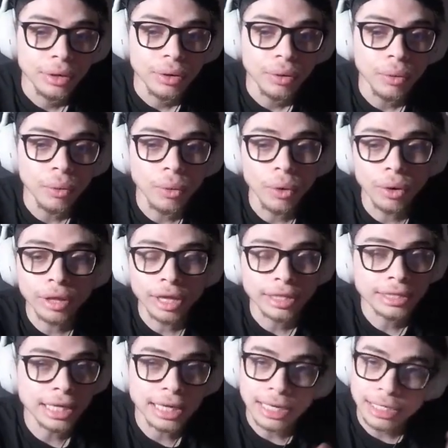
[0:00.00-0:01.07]
or like
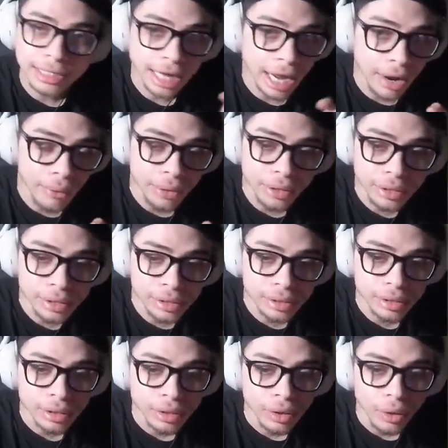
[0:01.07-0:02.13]
taking towers,
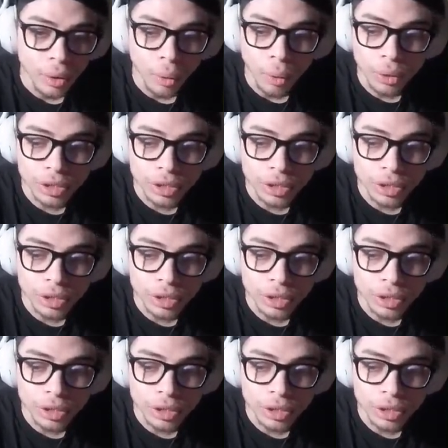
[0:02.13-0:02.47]
or